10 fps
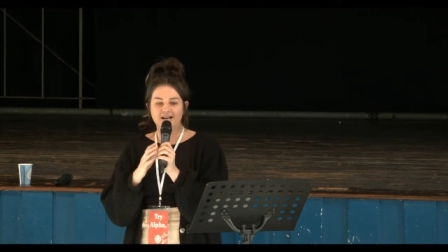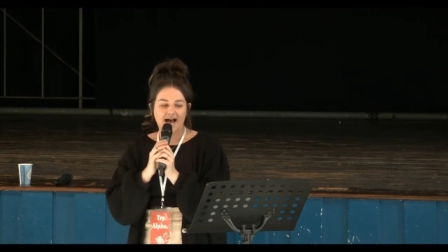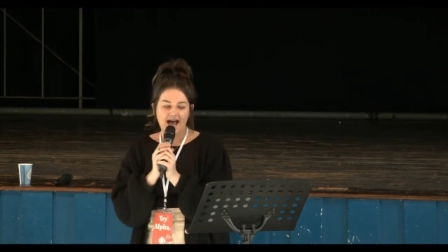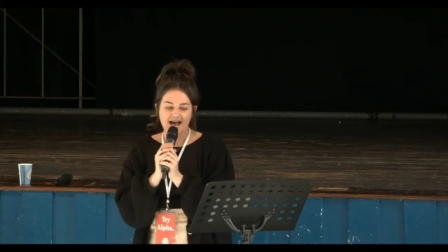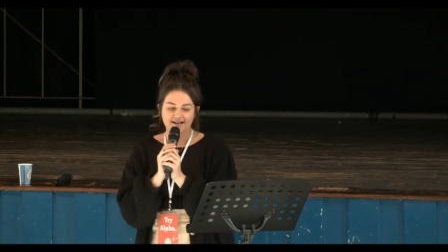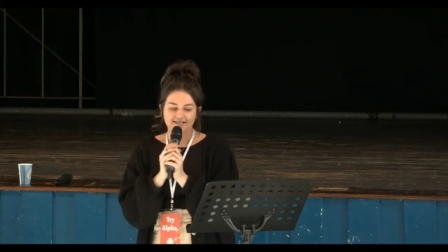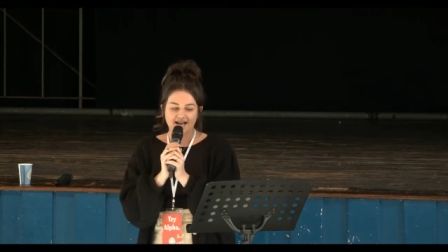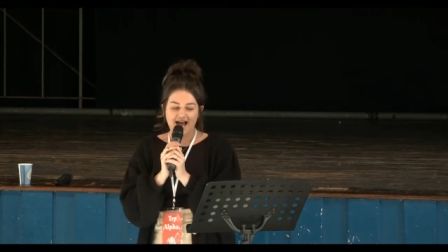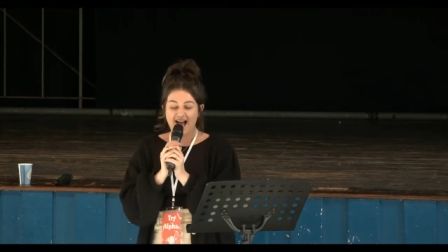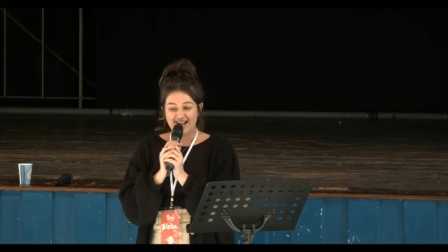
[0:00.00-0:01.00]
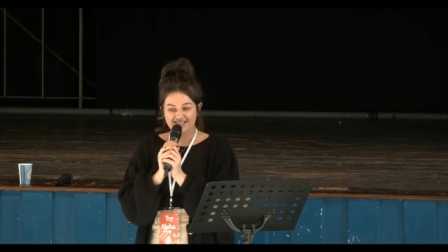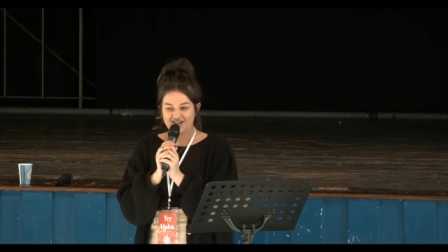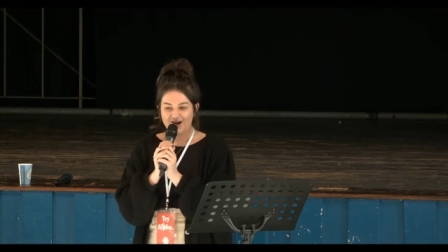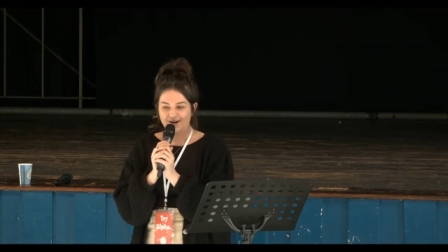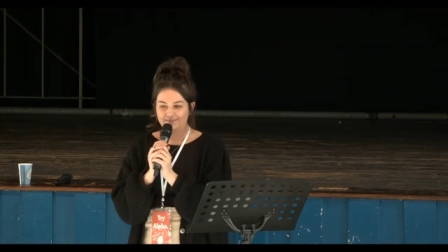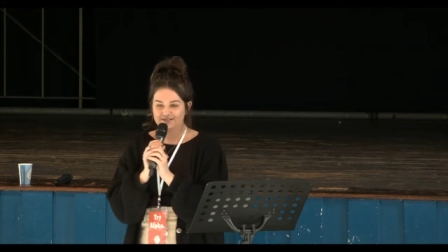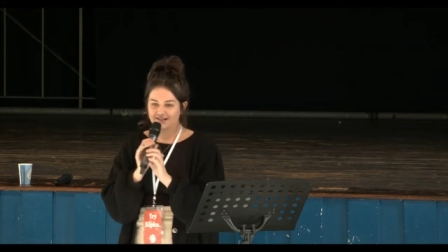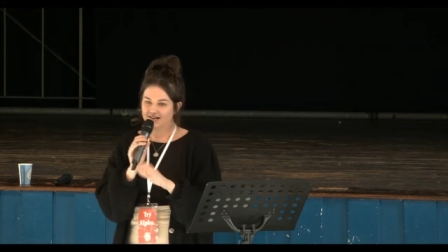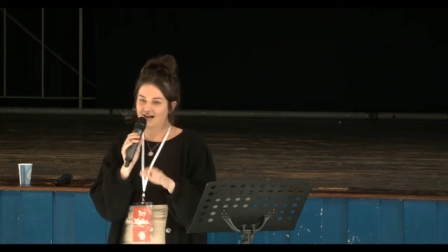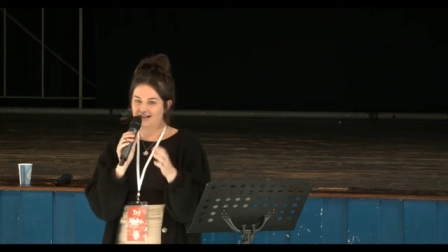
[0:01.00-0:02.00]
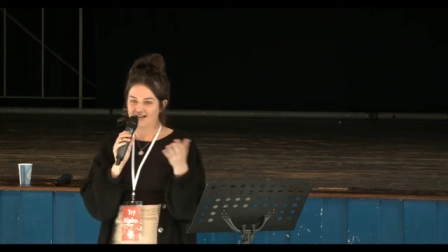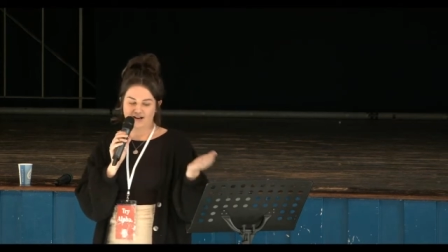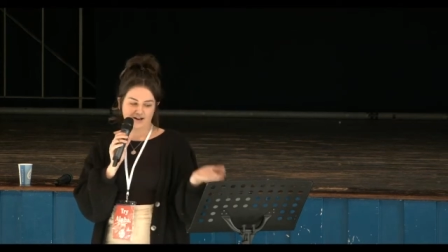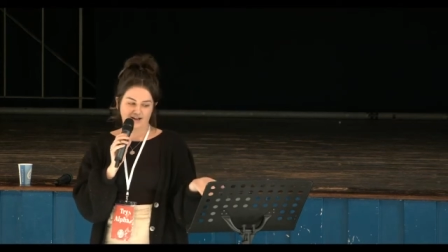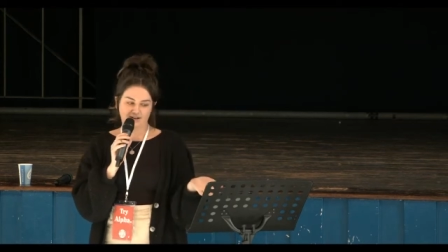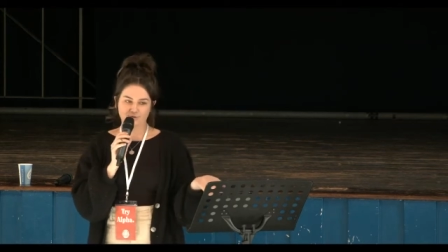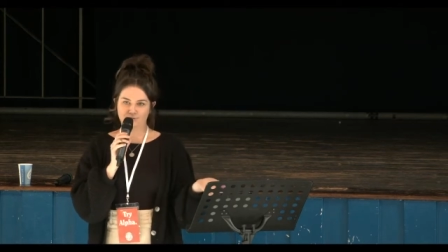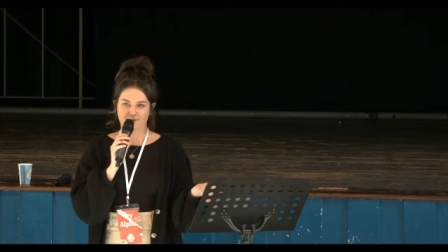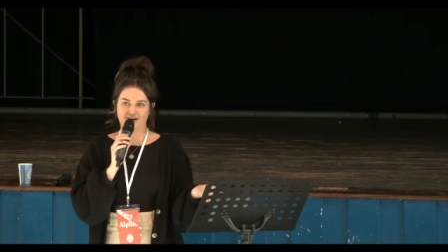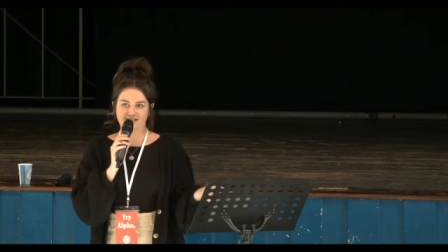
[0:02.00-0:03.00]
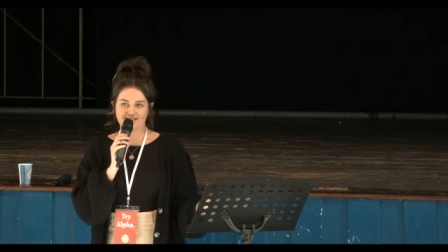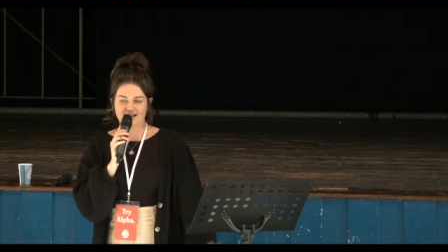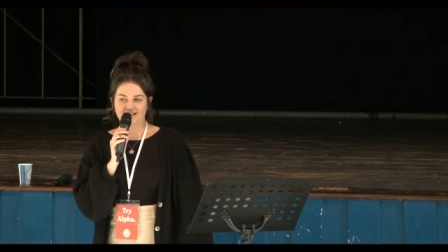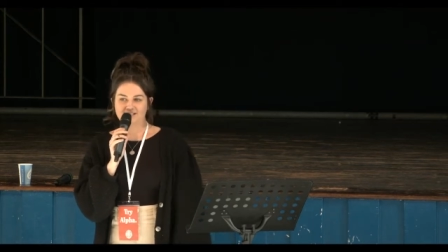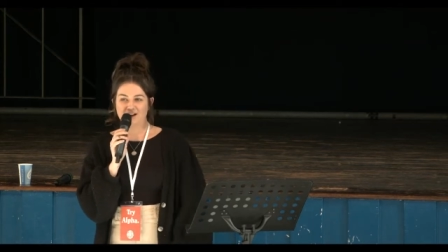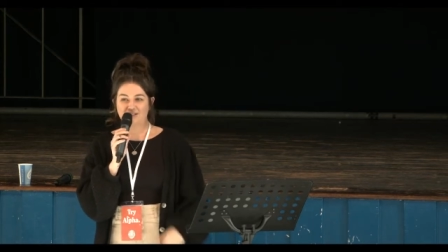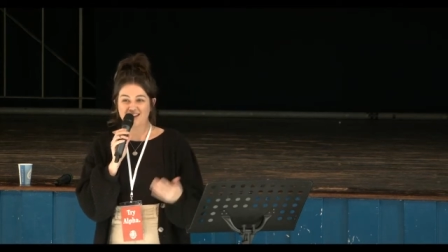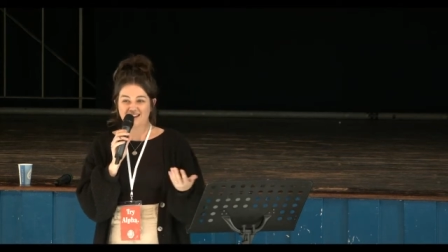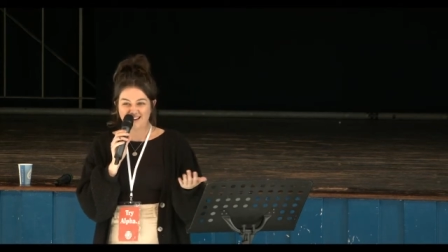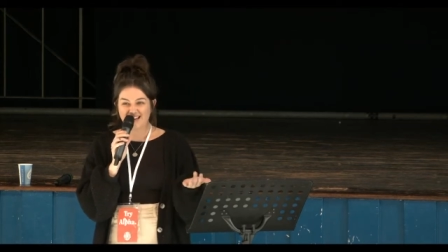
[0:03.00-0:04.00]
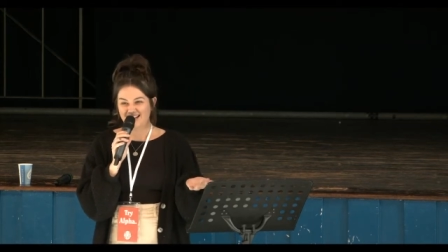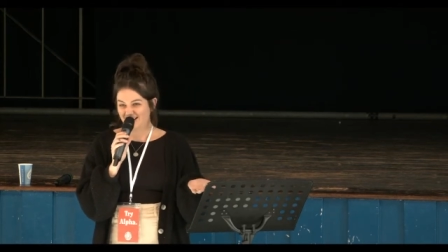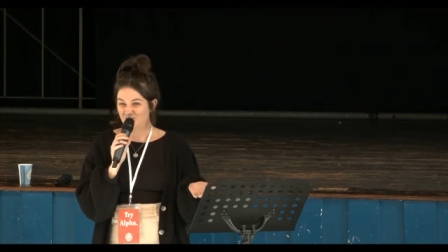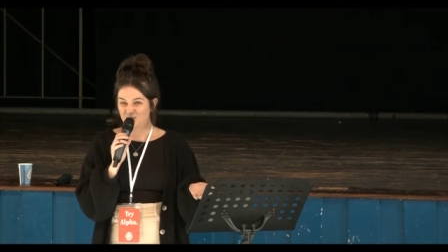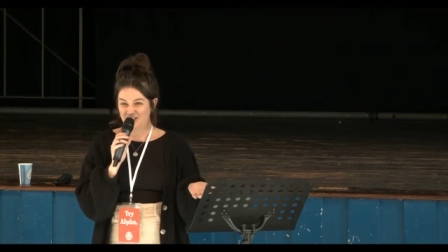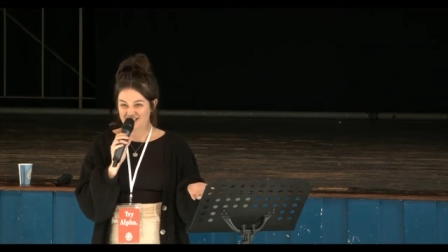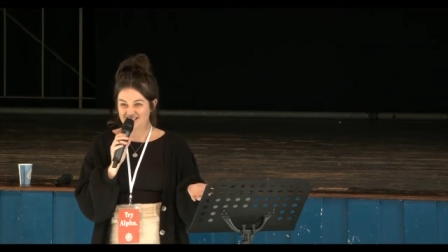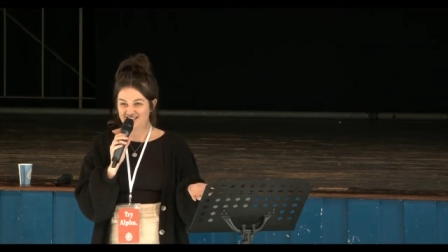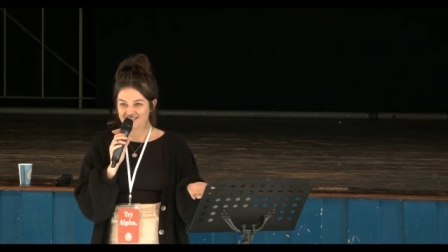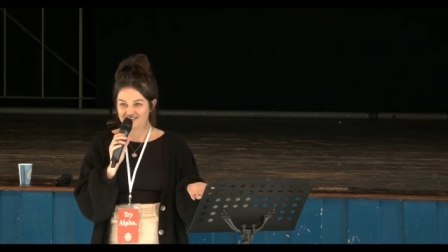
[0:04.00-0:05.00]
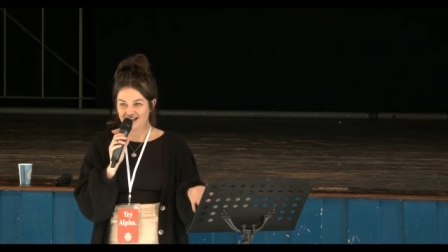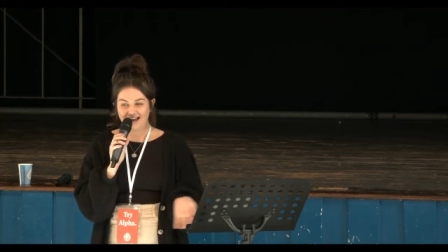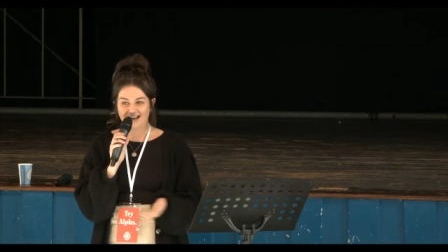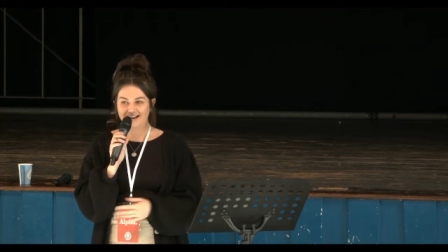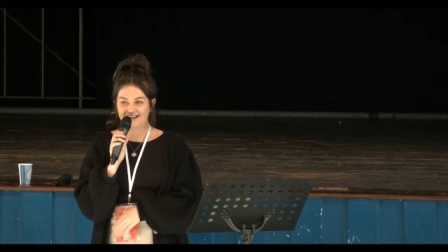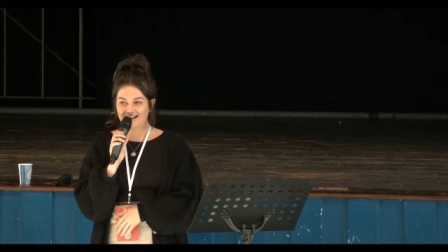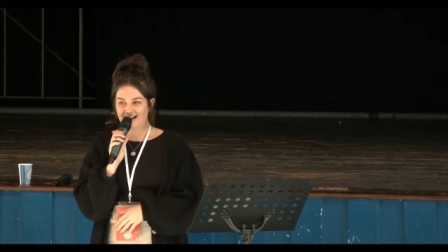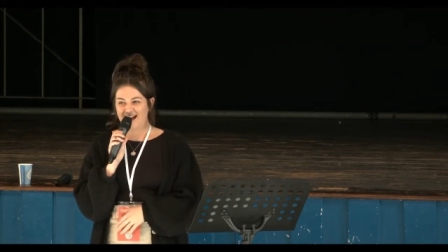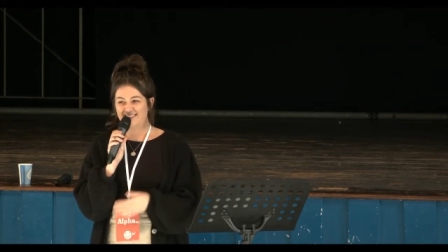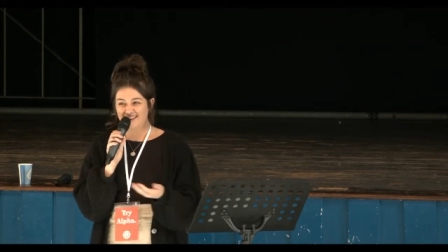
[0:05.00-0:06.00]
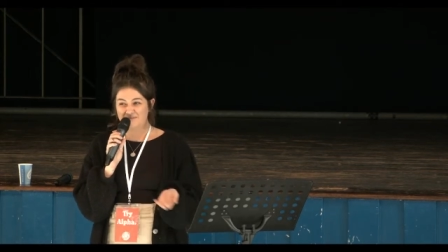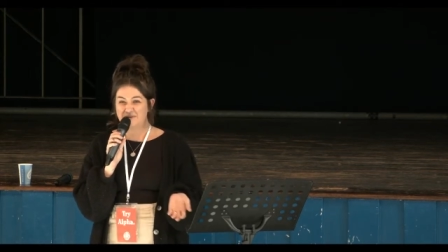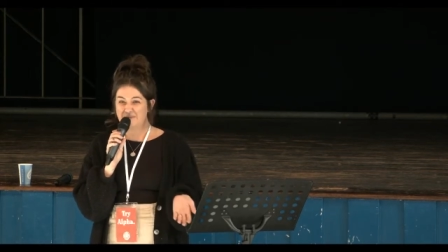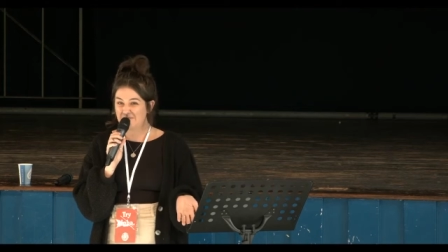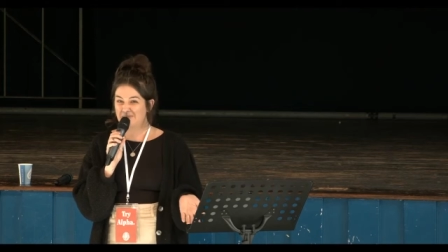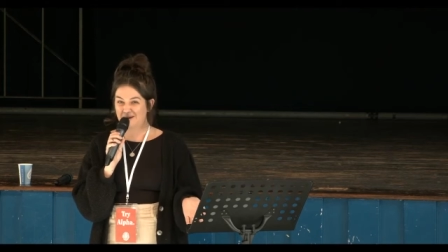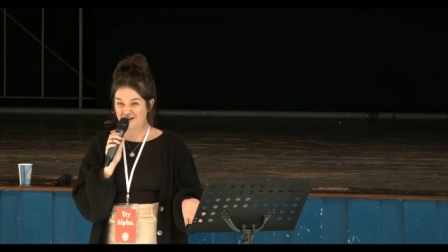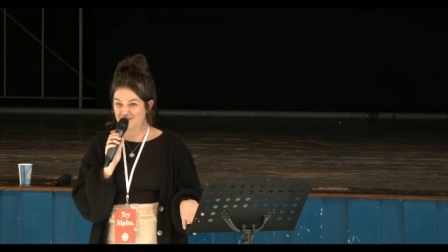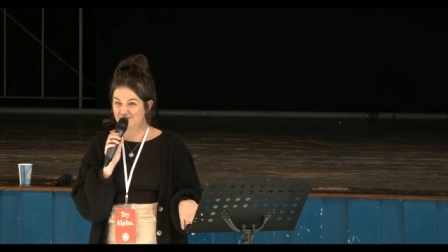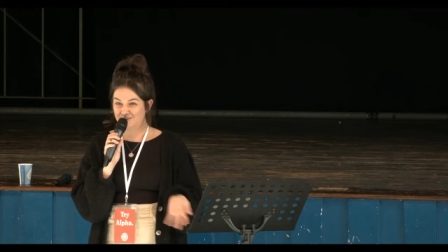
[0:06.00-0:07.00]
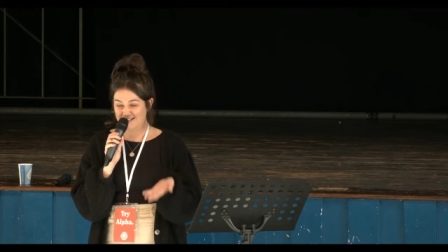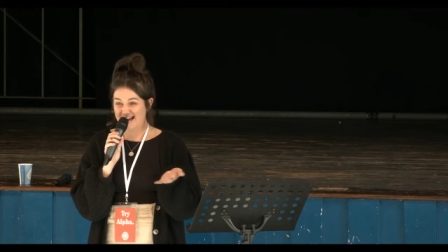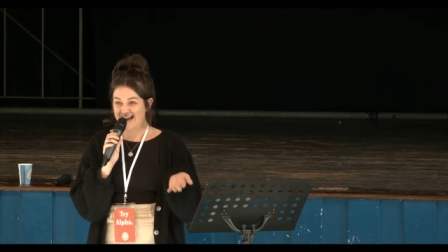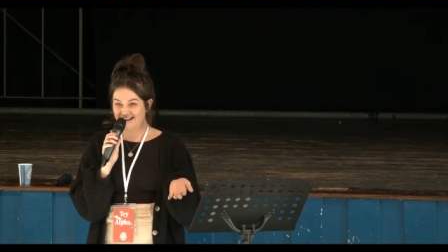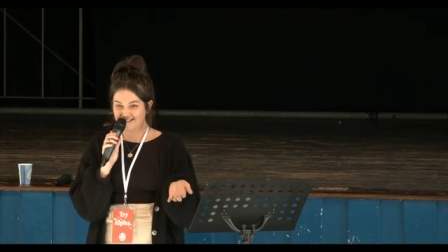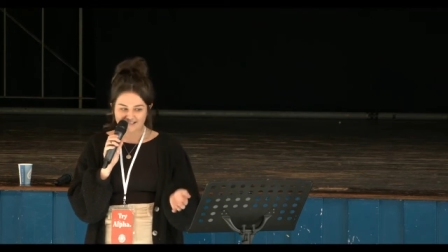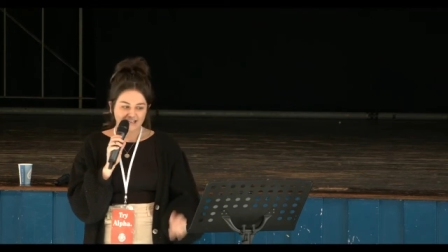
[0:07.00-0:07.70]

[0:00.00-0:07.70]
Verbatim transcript: And at times, like I ignored my eye test, I think I can ignore Jesus. And I think we probably all can.